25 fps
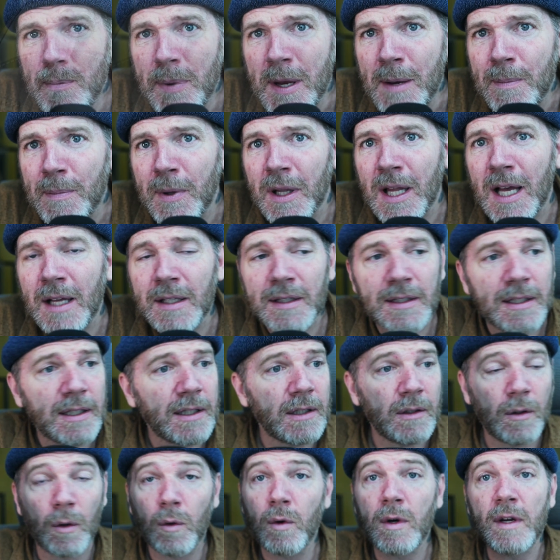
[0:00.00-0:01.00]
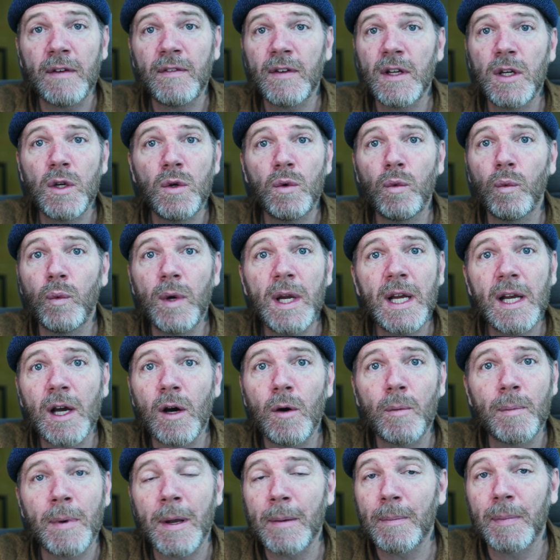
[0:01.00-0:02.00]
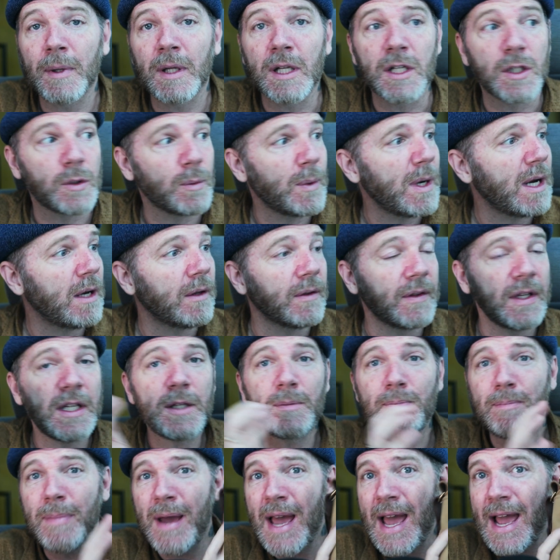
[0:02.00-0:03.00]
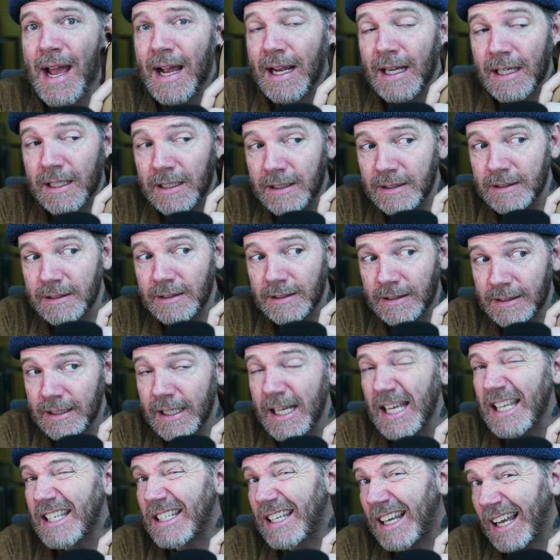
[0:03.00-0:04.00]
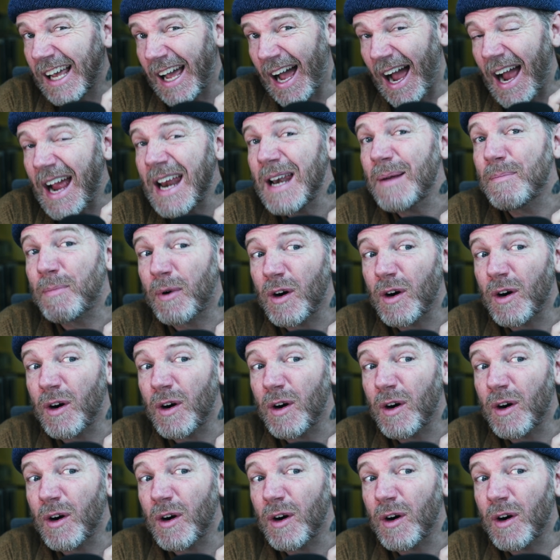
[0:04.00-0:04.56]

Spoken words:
people out there, or even you Ricoh people as well. This bag is kind of